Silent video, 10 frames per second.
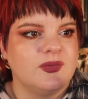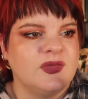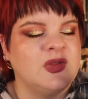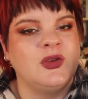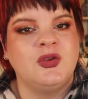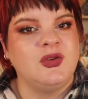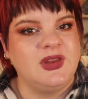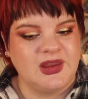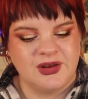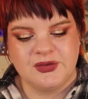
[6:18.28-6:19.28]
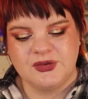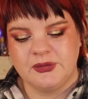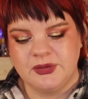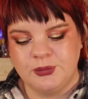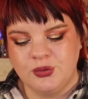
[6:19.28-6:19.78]
uniqueness
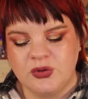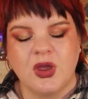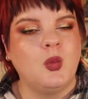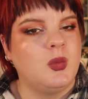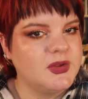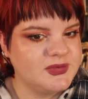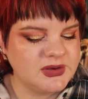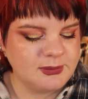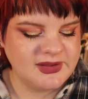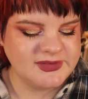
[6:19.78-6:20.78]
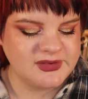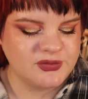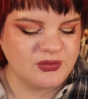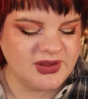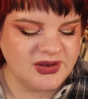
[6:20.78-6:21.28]
of the book. Was it a
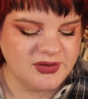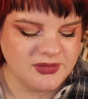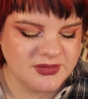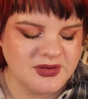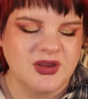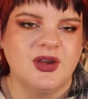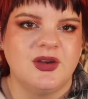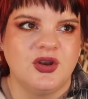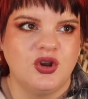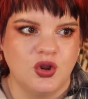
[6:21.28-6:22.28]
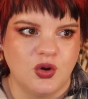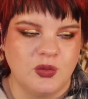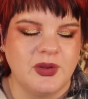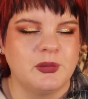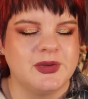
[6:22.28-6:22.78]
pleasant read?
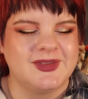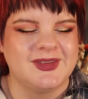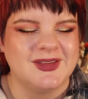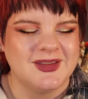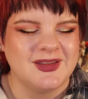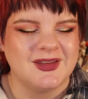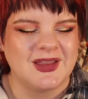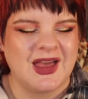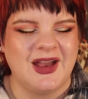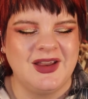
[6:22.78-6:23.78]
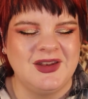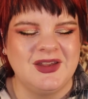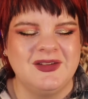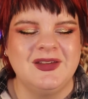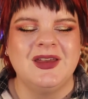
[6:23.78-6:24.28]
No, it was kind
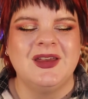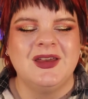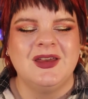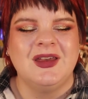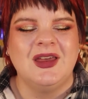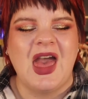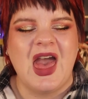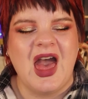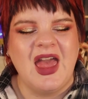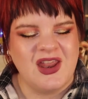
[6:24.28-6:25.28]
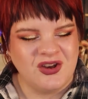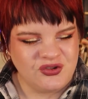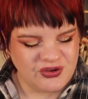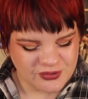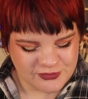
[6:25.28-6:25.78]
of
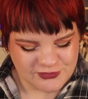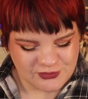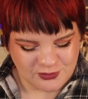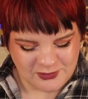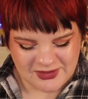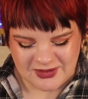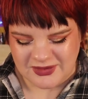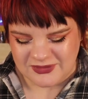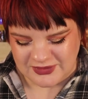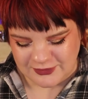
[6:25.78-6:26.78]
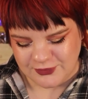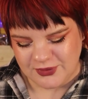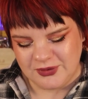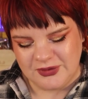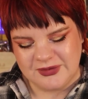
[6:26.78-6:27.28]
energy consuming,
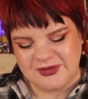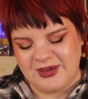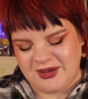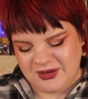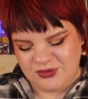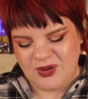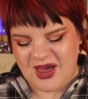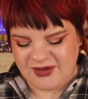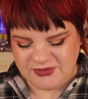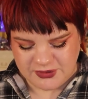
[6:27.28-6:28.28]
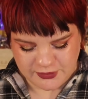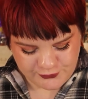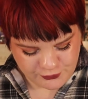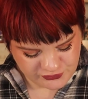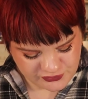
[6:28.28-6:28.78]
difficult. You have a lot
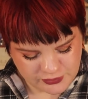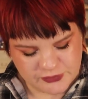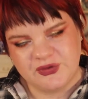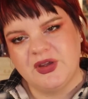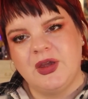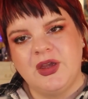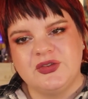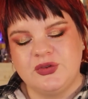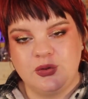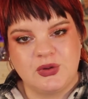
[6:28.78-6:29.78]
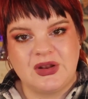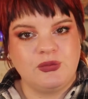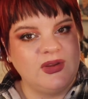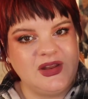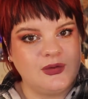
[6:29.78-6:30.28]
of footnotes, so you
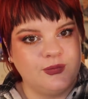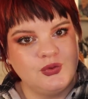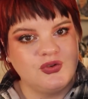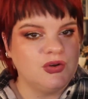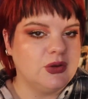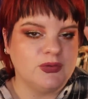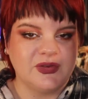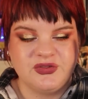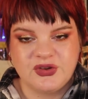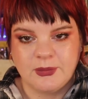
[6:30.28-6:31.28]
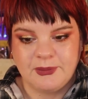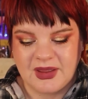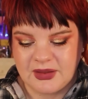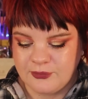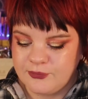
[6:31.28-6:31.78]
can read the footnotes and jump
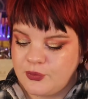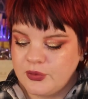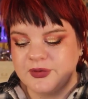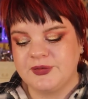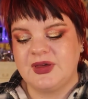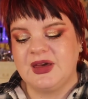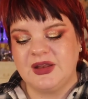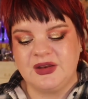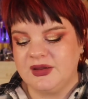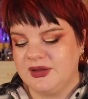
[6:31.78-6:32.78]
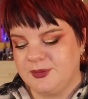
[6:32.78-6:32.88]
back and forth, and